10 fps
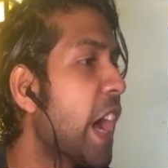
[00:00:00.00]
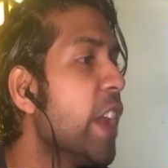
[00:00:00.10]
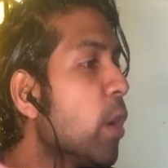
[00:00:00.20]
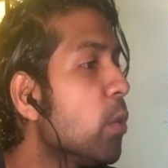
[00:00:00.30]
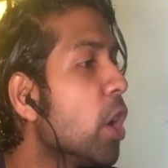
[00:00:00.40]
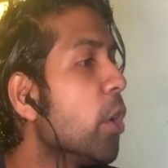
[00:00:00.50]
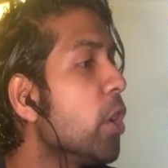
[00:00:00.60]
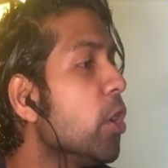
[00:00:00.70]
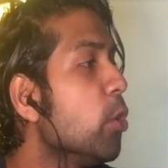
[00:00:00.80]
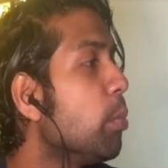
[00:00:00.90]
I don't know
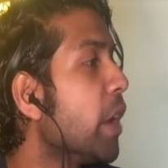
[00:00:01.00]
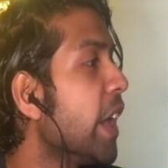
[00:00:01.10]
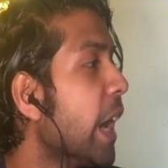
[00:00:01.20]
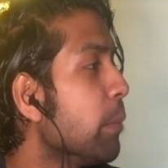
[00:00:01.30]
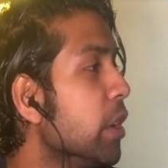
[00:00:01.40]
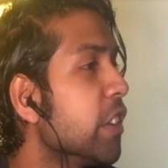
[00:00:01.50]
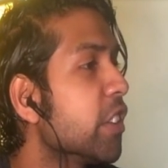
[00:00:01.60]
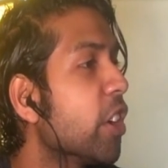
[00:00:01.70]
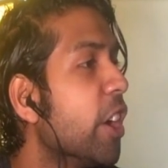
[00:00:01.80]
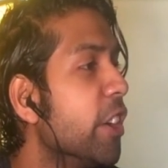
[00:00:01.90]
you, but I'm gonna
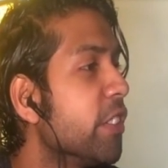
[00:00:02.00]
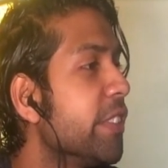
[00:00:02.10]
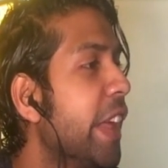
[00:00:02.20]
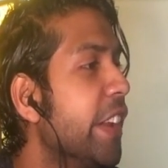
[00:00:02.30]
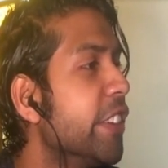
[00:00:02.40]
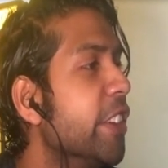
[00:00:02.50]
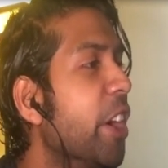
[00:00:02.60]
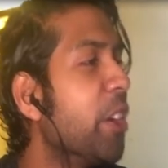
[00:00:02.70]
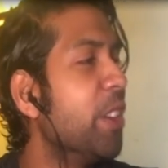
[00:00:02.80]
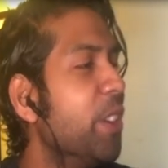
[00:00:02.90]
start getting to know
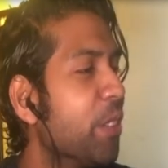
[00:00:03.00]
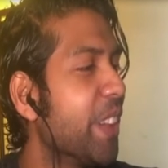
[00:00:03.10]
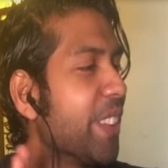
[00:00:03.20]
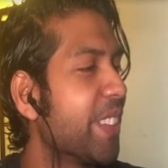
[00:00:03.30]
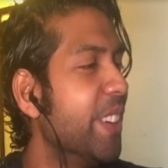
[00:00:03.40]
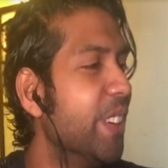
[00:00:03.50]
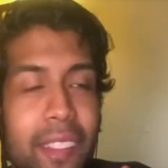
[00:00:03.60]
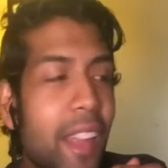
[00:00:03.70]
you real soon.